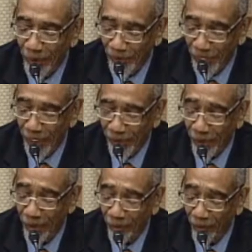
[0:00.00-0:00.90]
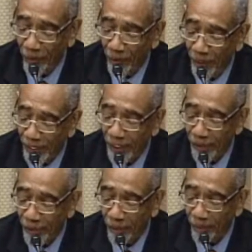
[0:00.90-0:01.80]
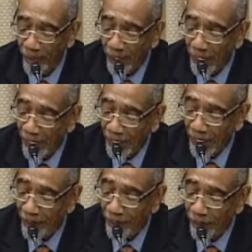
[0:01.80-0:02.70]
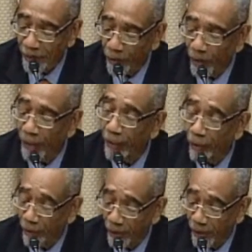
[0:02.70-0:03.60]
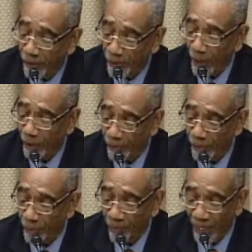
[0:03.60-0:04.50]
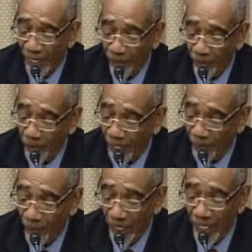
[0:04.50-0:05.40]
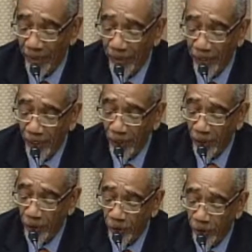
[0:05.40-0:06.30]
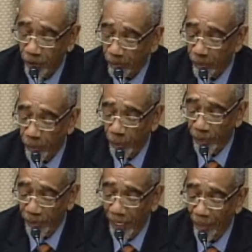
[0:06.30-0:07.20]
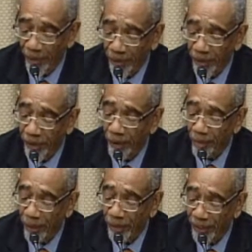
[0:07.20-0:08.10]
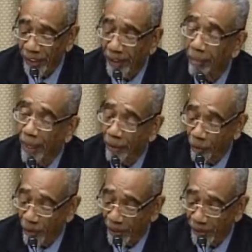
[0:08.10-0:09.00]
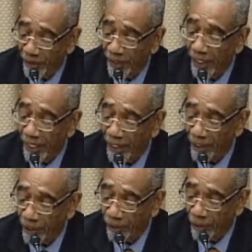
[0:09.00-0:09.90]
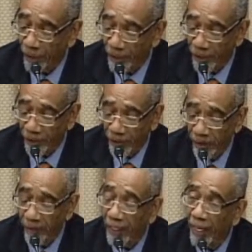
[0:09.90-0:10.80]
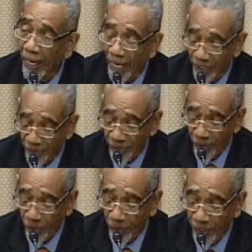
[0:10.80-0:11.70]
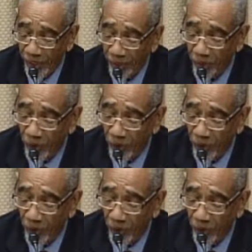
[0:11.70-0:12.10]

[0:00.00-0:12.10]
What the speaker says: Secretary, from your leadership in the historic nuclear talks with Iran to establishing the much-needed Minorities in Energy Initiative at DOE,